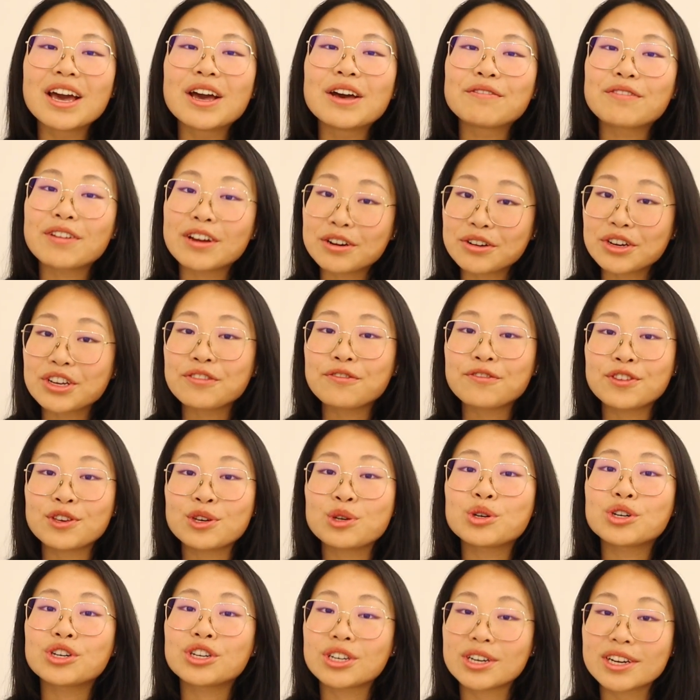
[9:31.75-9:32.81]
Very
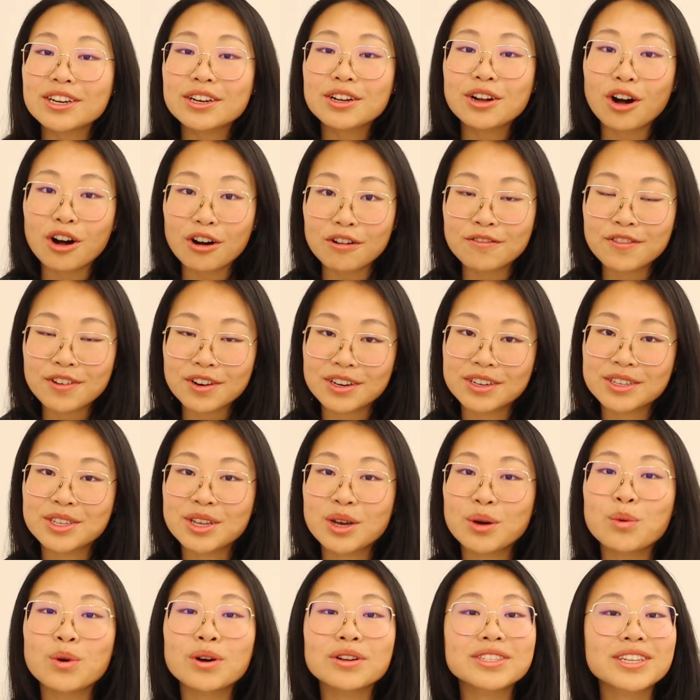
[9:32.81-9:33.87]
few good golfers
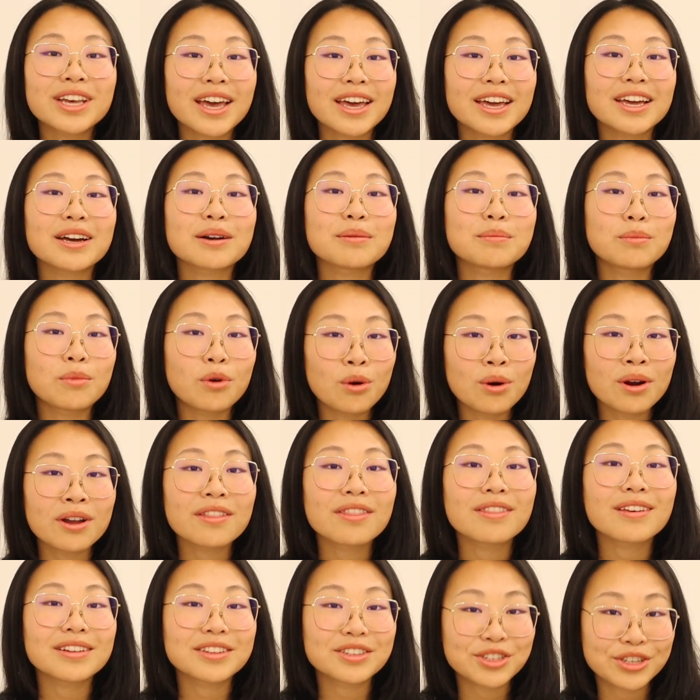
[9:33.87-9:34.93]
will take more
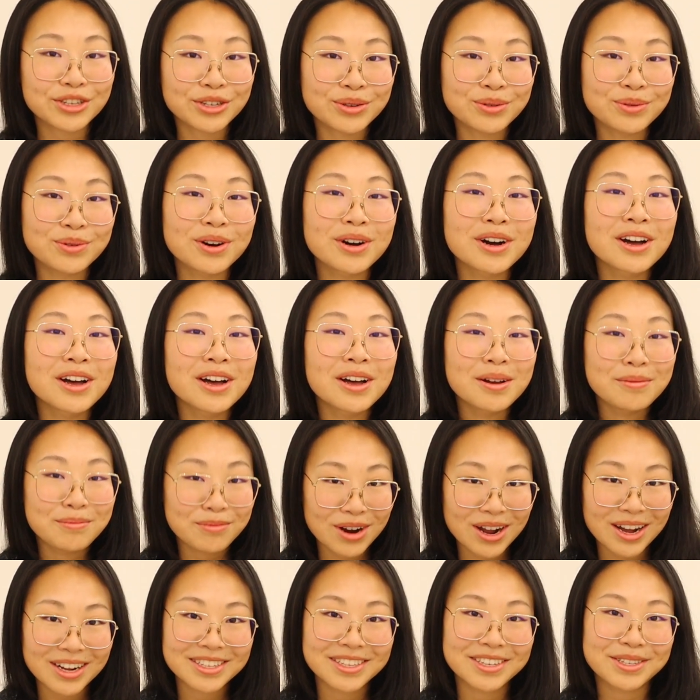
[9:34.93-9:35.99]
than two
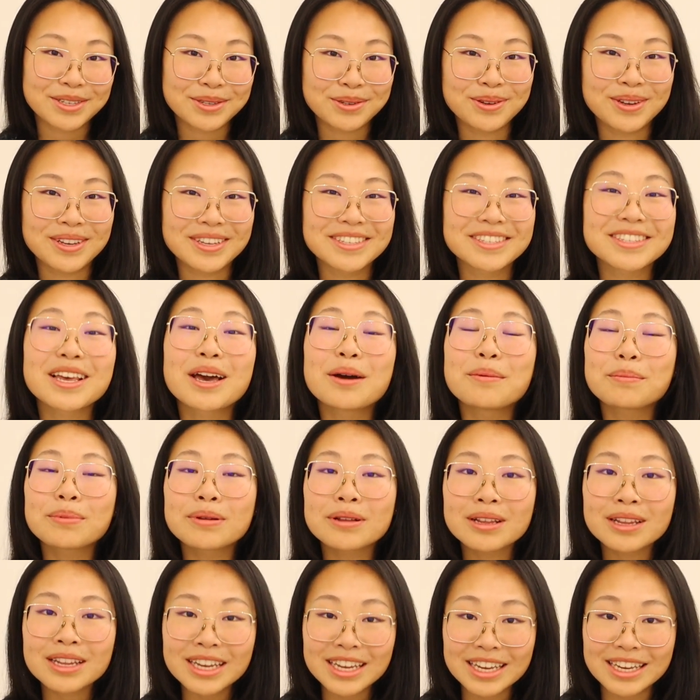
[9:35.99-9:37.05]
practice swings.
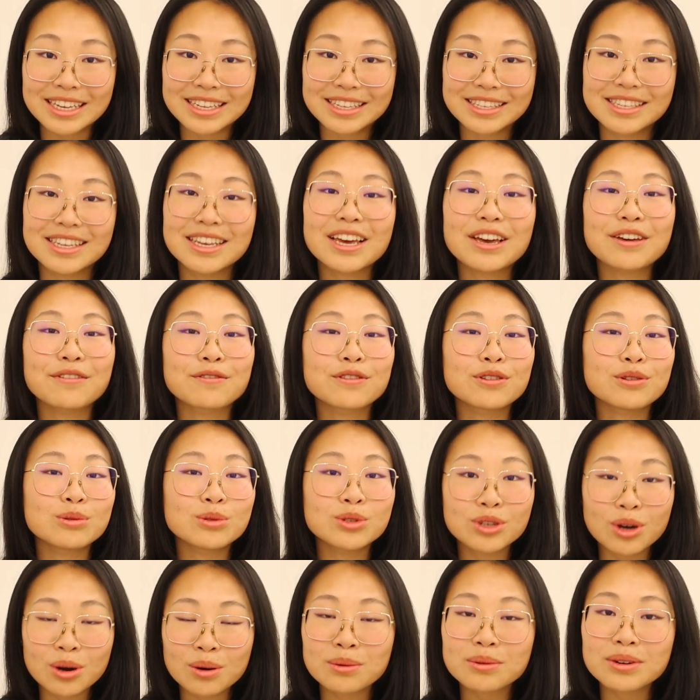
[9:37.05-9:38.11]
Please, if you
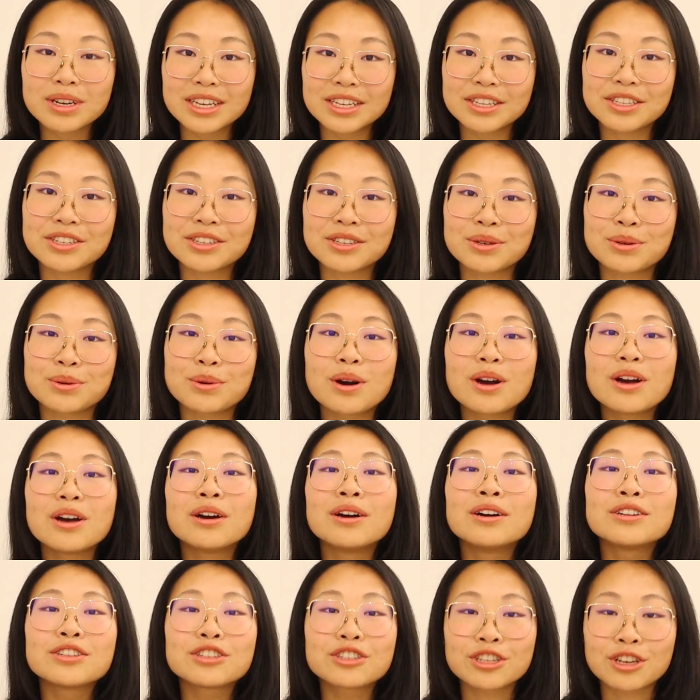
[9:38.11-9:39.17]
don't need to,
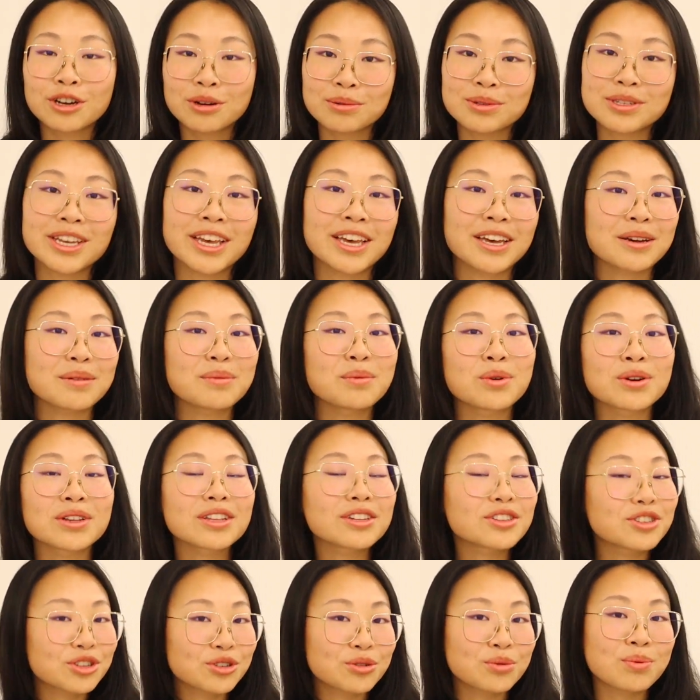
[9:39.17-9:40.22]
don't take more
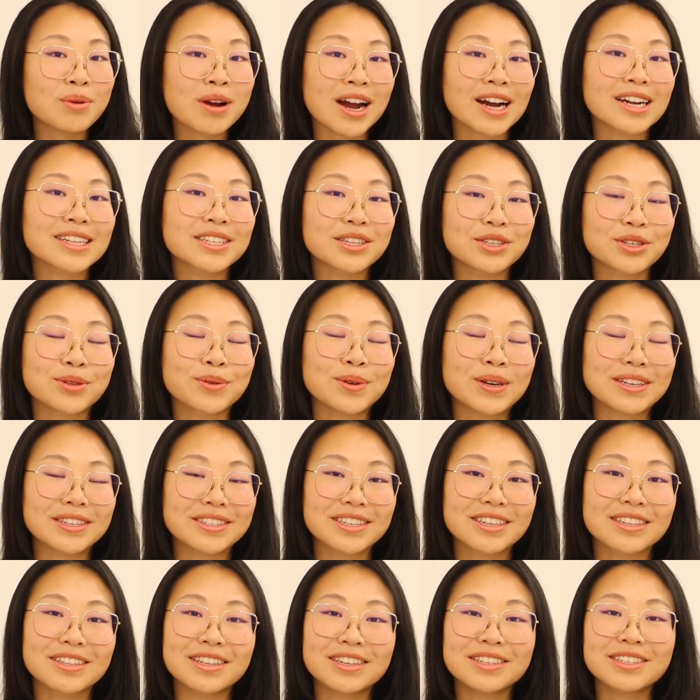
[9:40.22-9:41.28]
than 2 practice
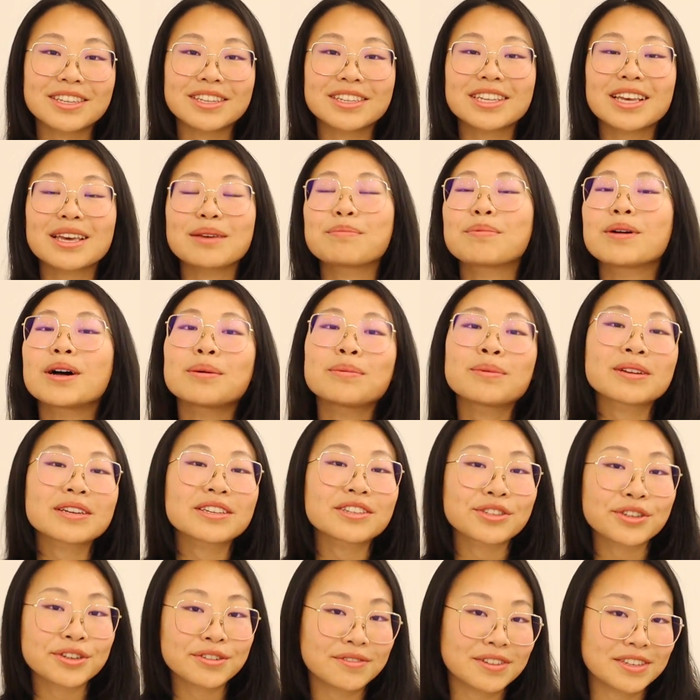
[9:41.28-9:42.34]
swings. This is a public
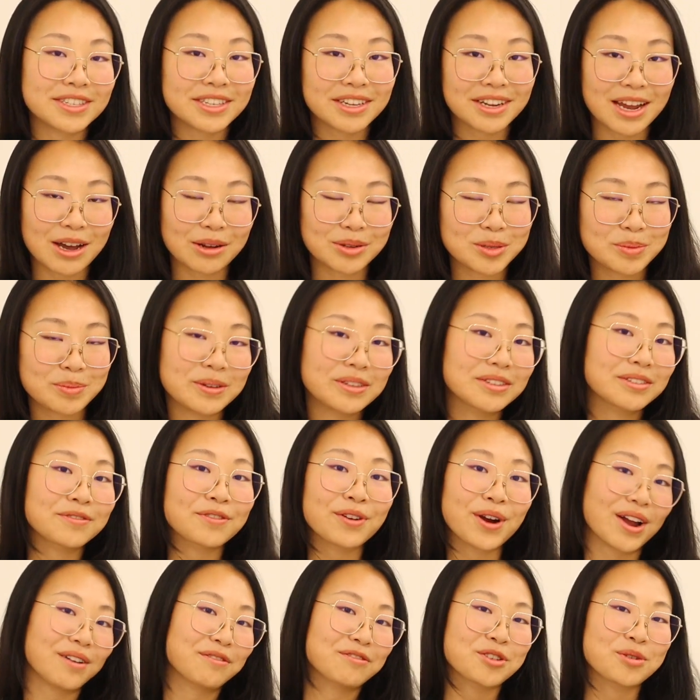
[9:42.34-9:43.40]
service announcement
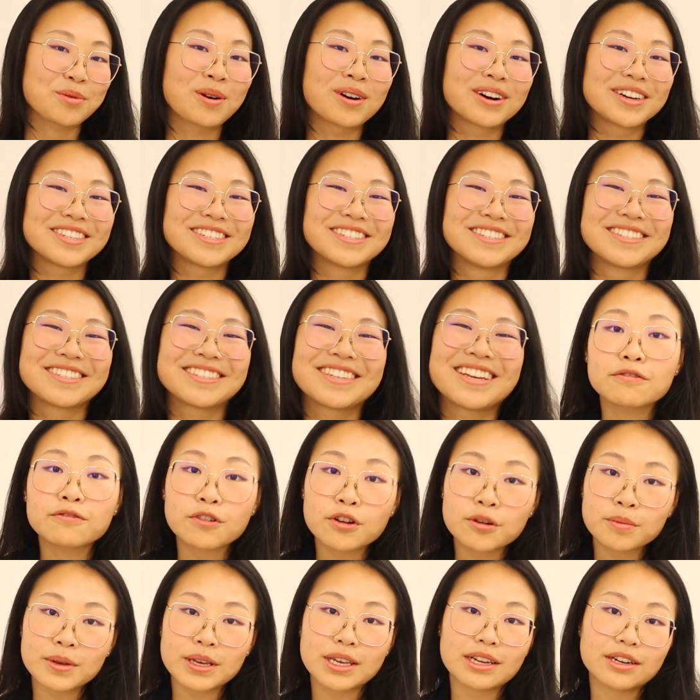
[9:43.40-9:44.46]
for everyone.
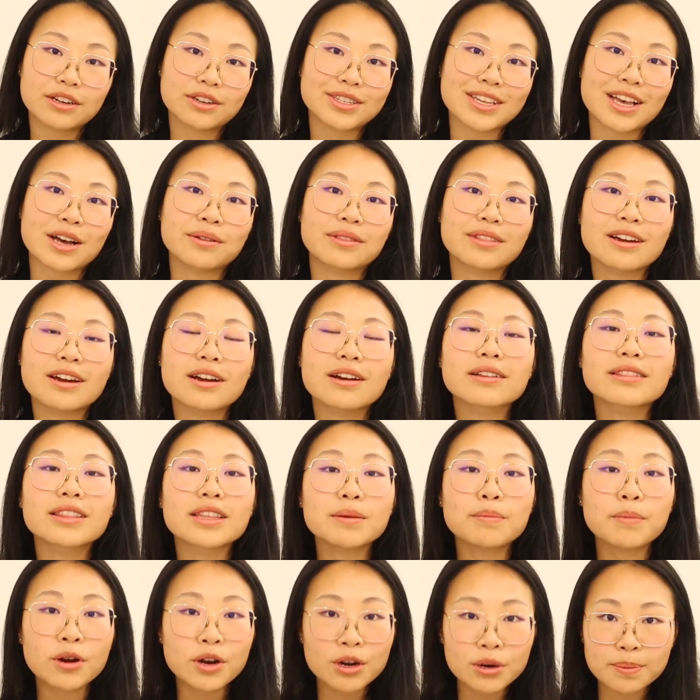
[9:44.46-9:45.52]
For beginners out there, the
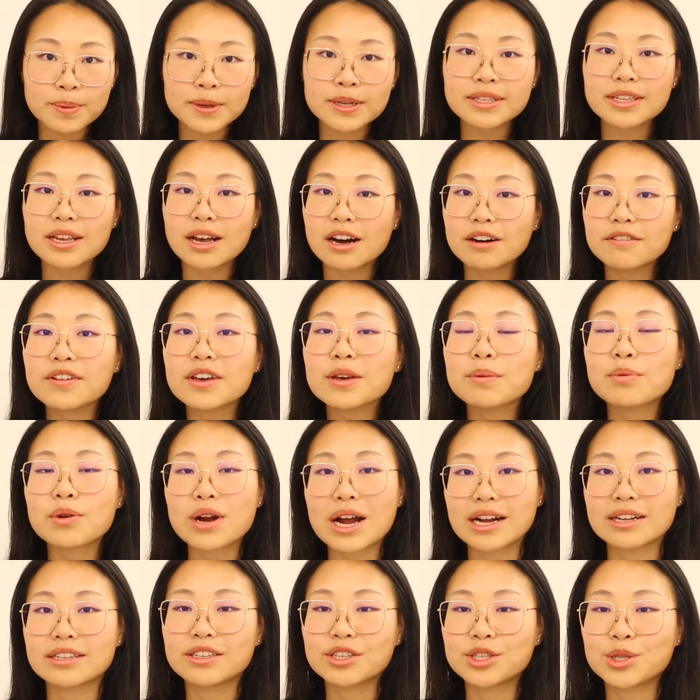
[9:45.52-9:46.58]
purpose of a
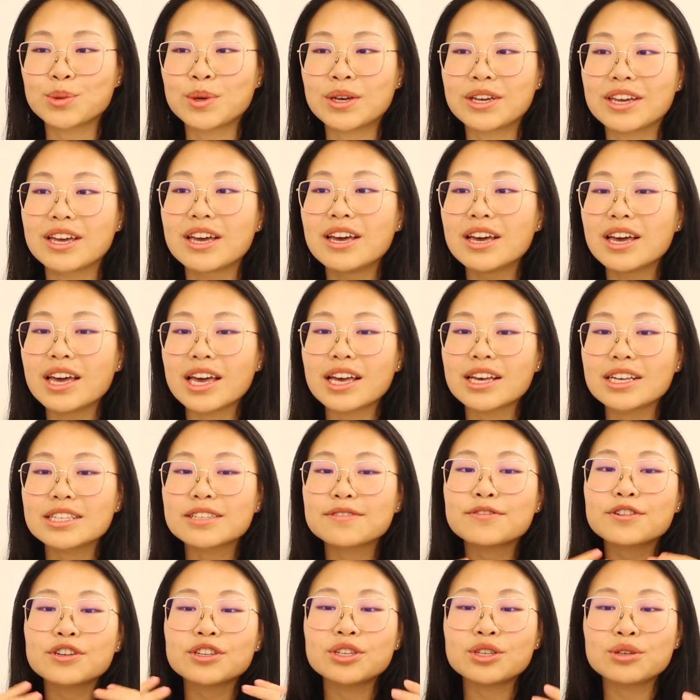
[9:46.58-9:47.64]
practice swing is
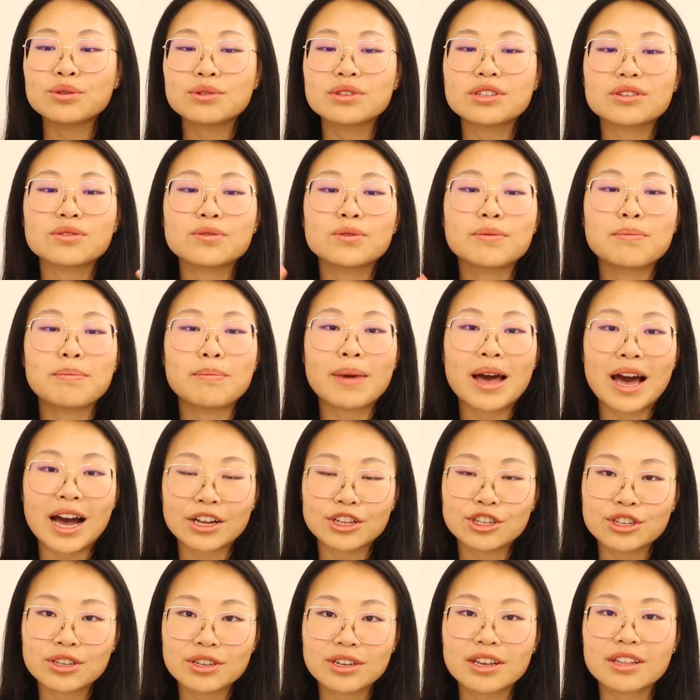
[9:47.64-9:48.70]
for you to
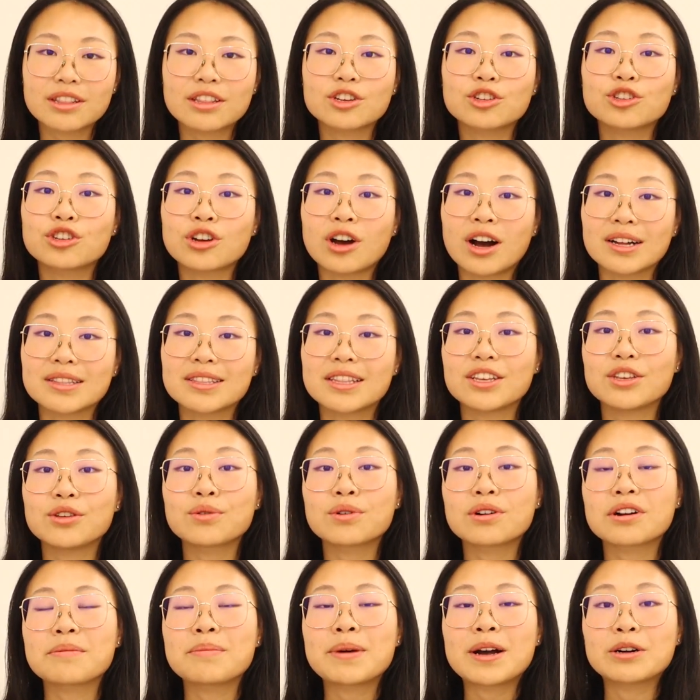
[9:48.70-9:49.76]
imagine the shot that you
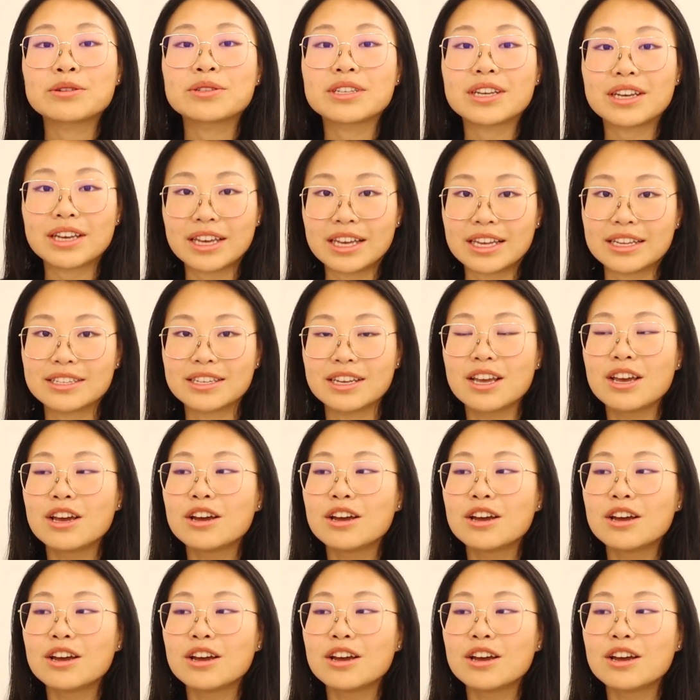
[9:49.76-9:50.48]
are about to hit,